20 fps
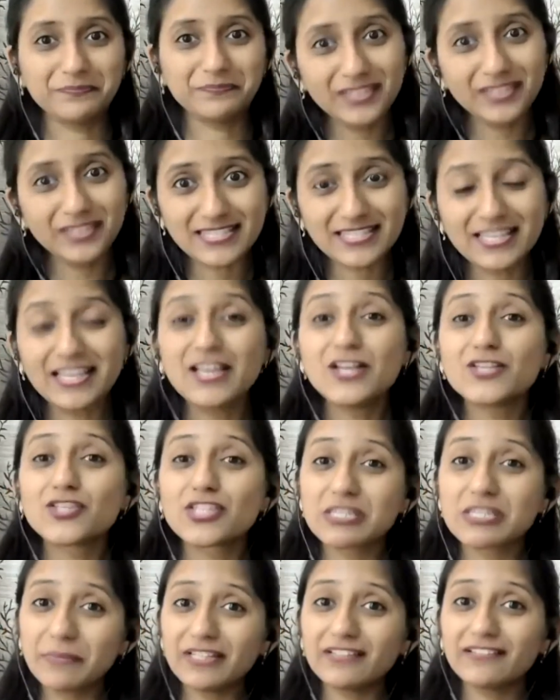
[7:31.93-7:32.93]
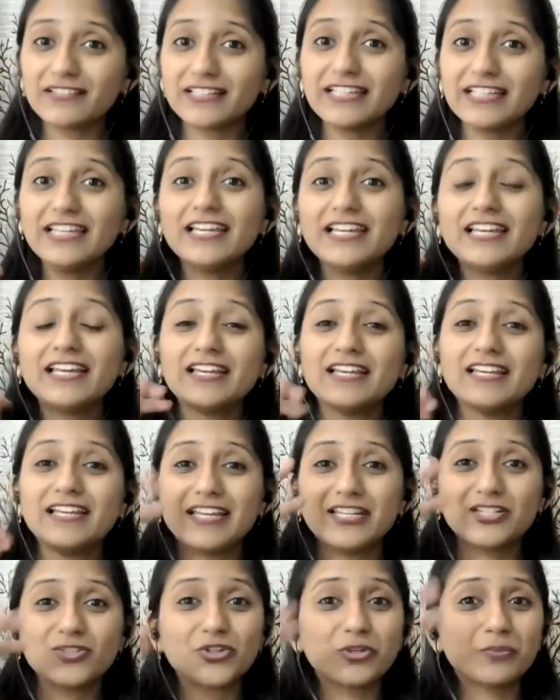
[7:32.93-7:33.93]
Yes. So similarly,
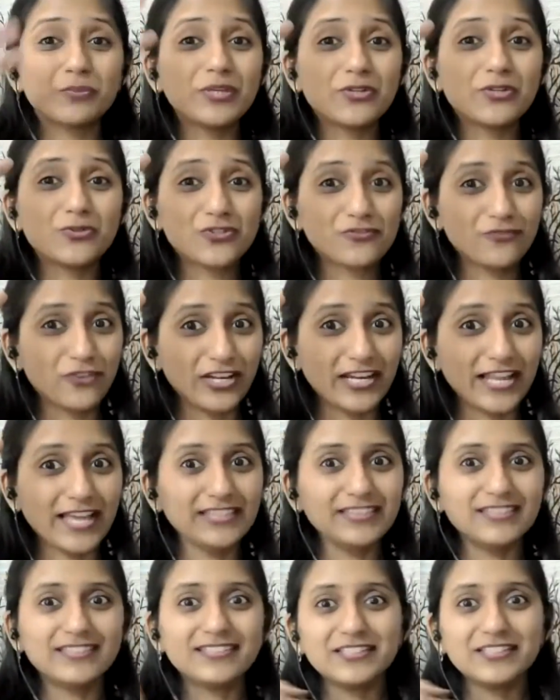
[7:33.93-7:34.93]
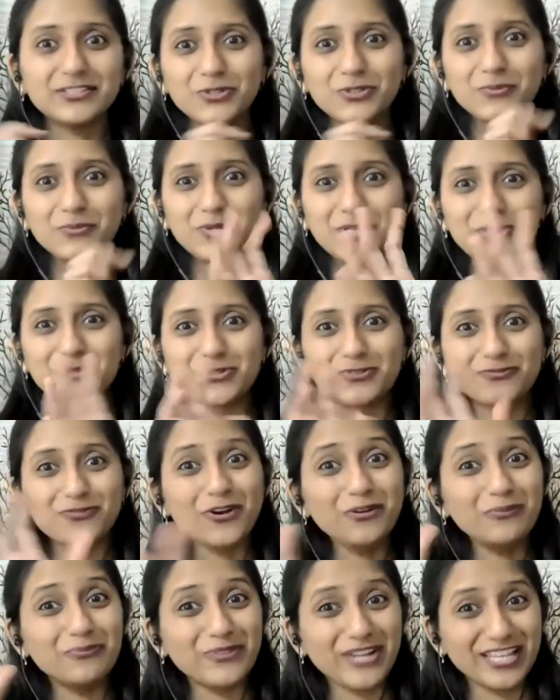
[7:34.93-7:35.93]
it could be used for length. It could be used
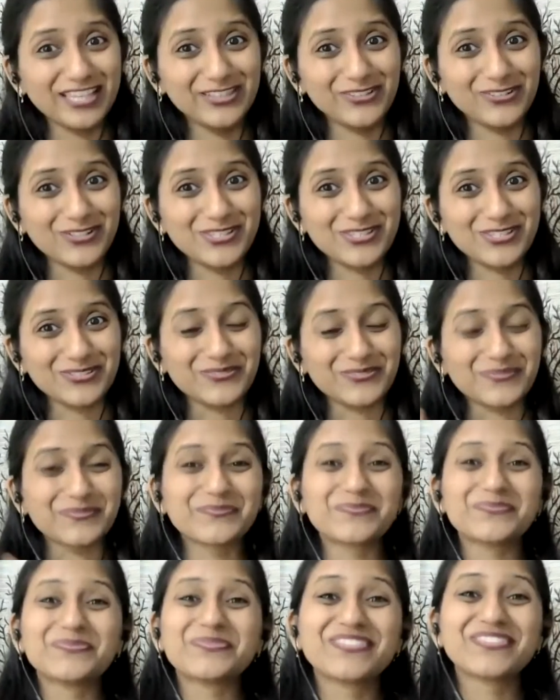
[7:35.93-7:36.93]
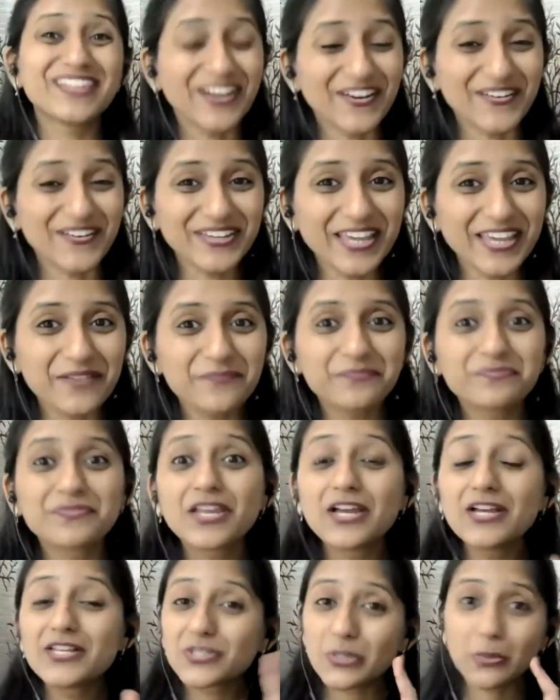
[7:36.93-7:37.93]
for breadth also. Okay.
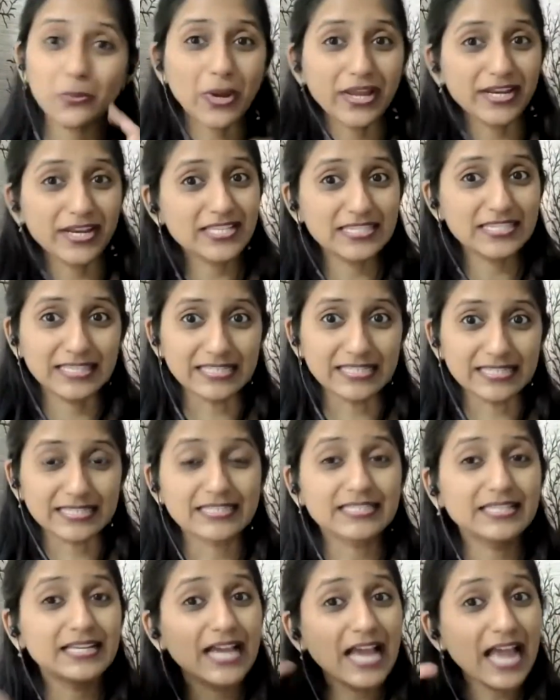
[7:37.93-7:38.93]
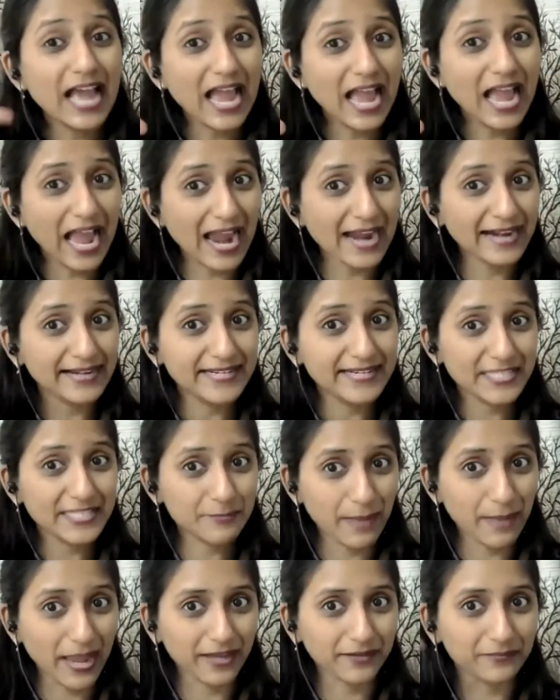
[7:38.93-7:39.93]
So one is this hand
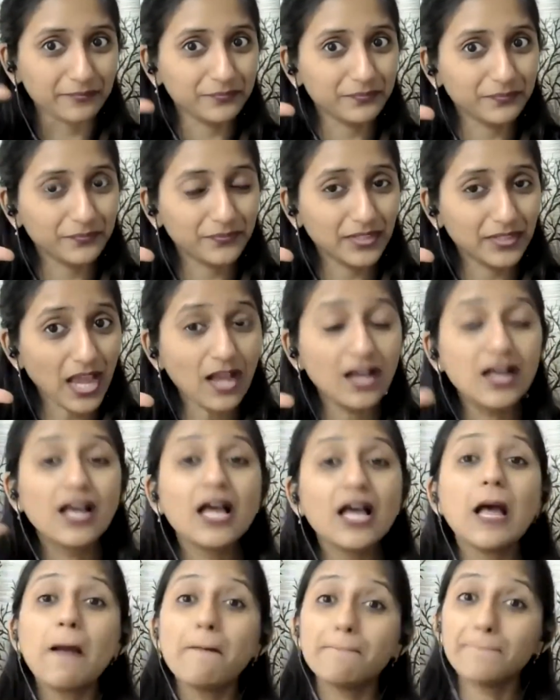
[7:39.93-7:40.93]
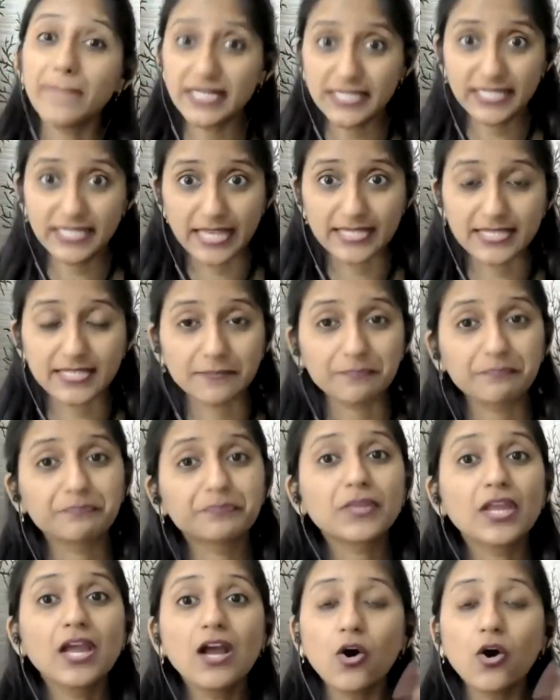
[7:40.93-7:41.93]
span. Yeah. But yes.
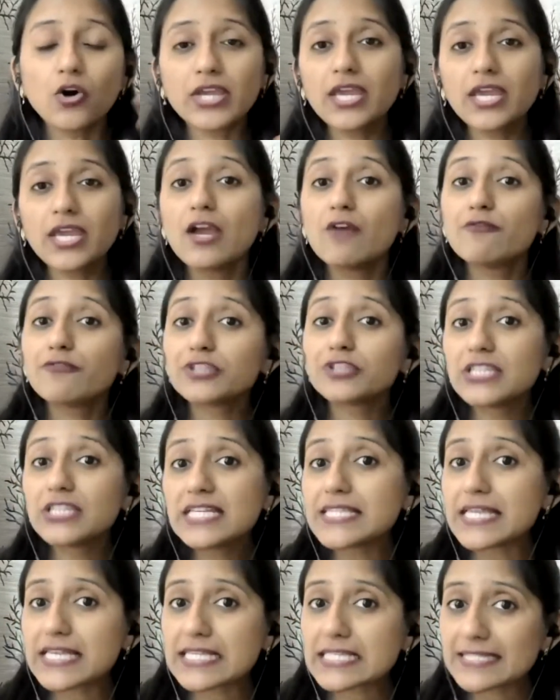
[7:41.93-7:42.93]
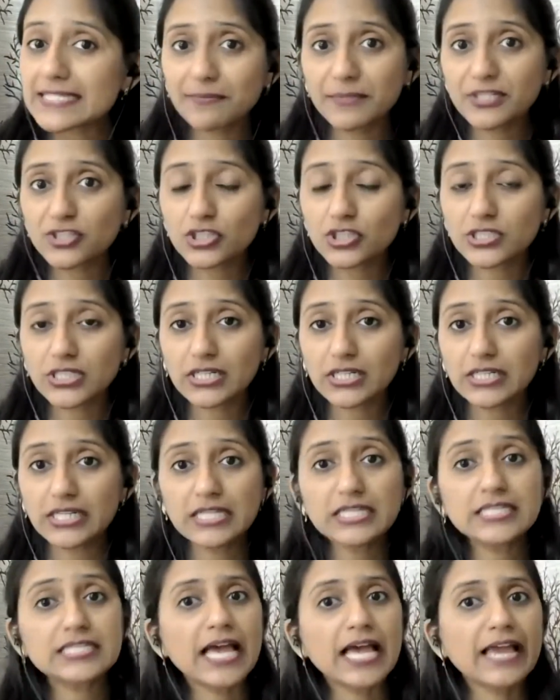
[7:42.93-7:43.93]
Okay. For these estimation
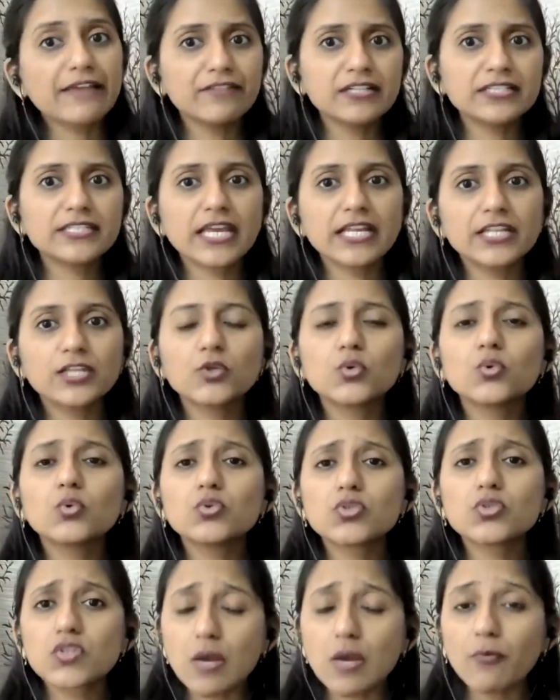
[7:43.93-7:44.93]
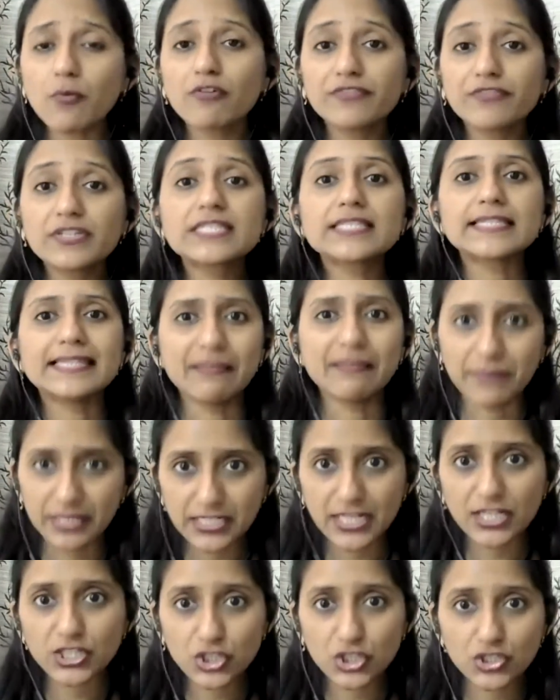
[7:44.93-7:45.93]
techniques, I will tell you some of its
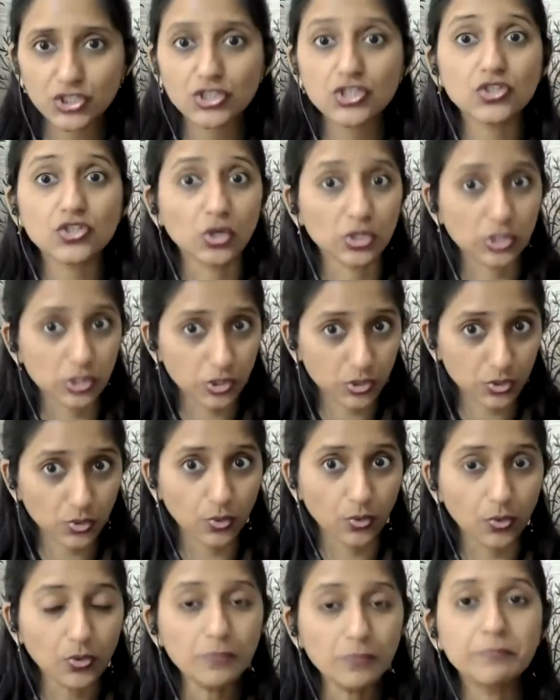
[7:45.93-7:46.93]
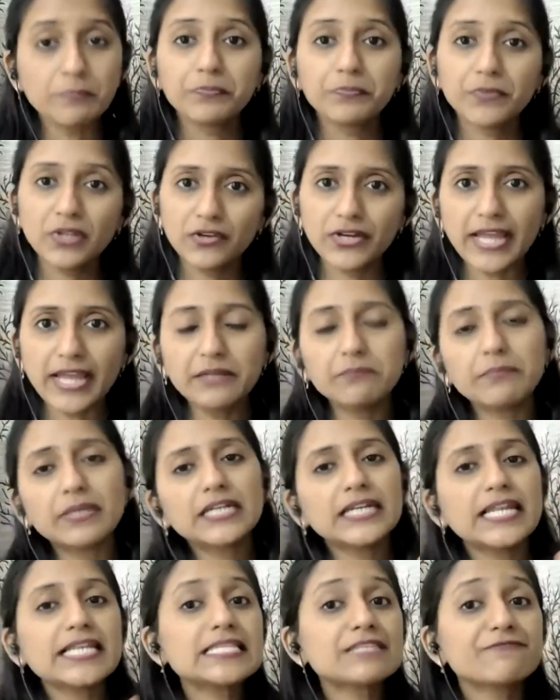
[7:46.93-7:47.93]
limitations also, right?
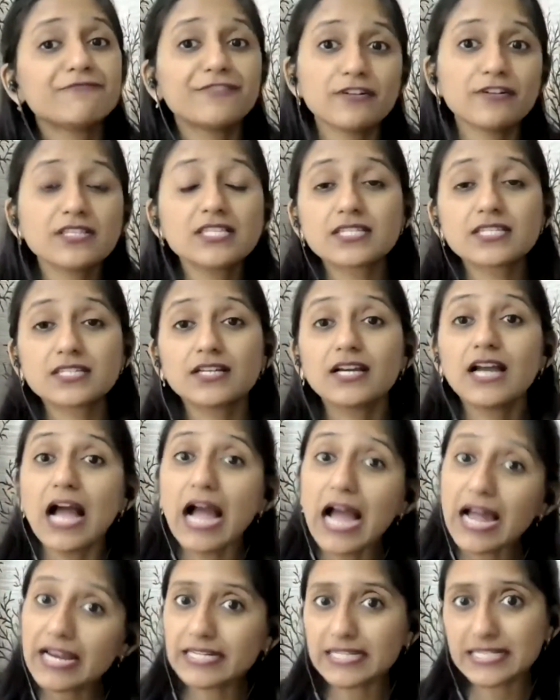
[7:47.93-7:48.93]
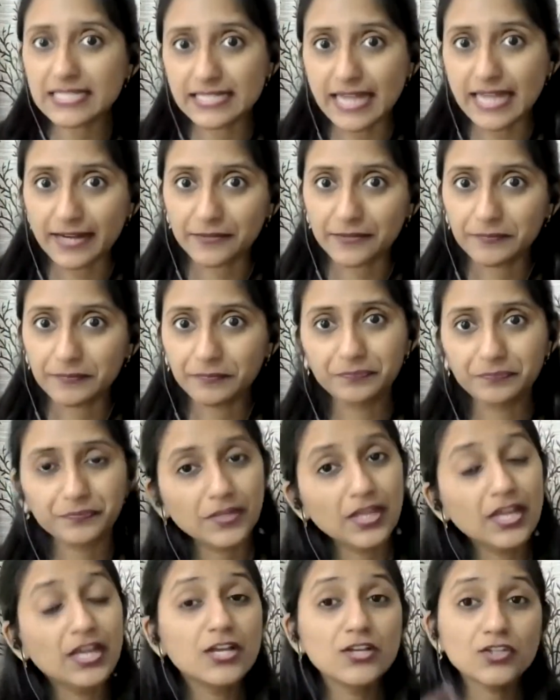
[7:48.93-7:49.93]
But let's first understand.
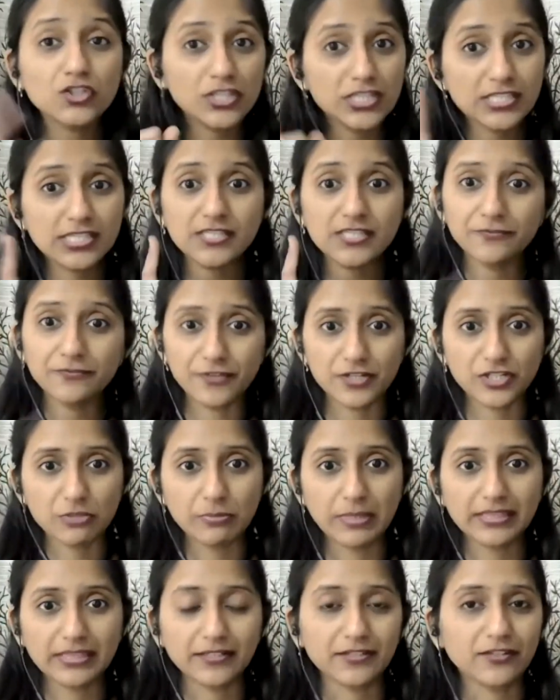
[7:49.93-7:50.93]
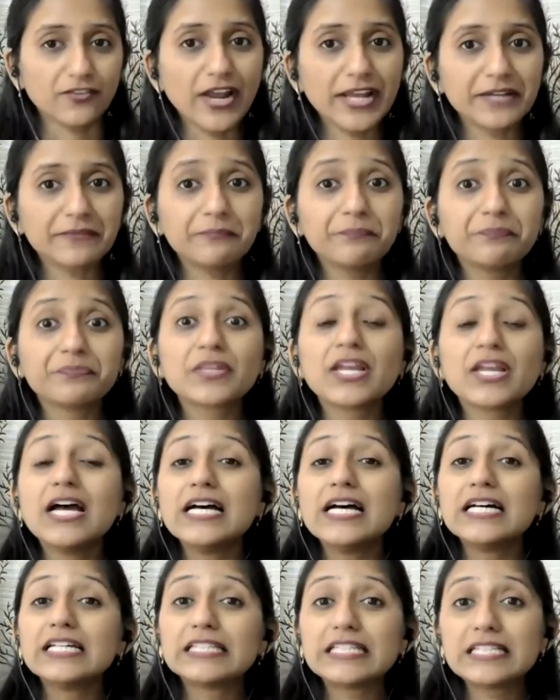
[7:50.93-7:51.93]
So this is first method, right?
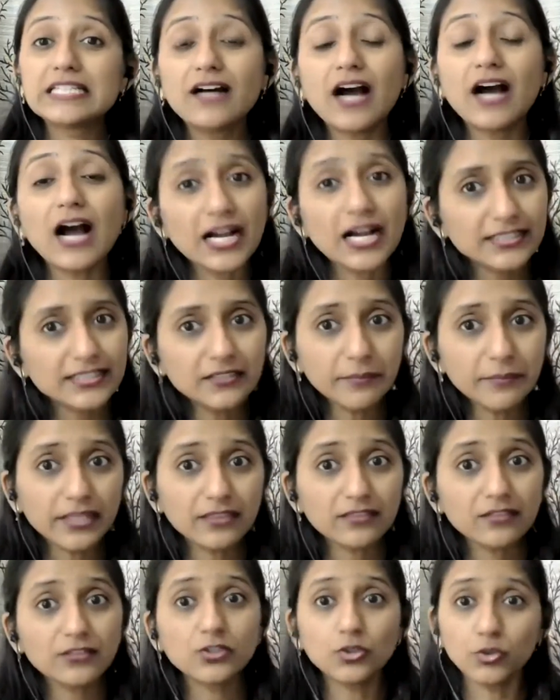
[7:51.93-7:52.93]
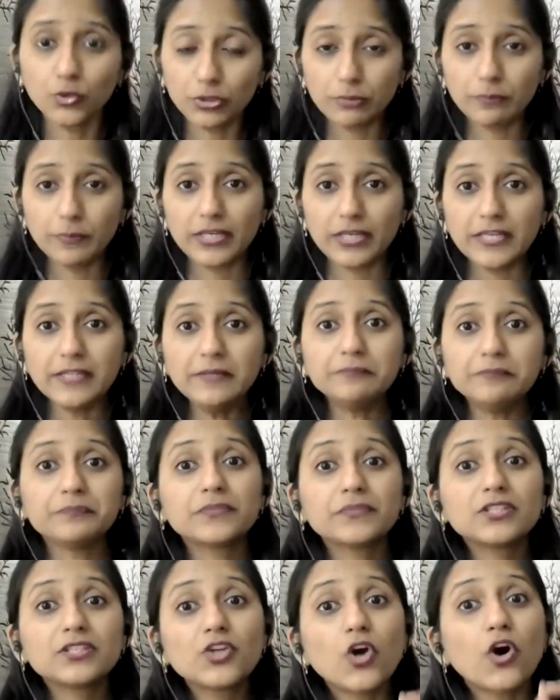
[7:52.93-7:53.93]
The other method could be
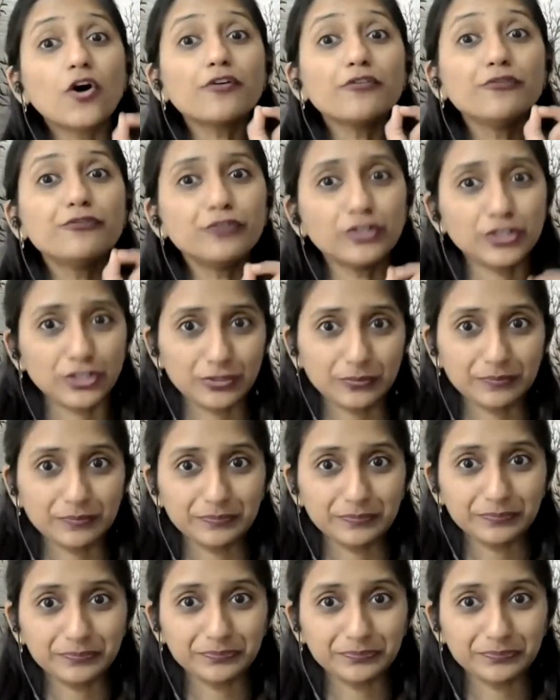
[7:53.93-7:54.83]
your foot.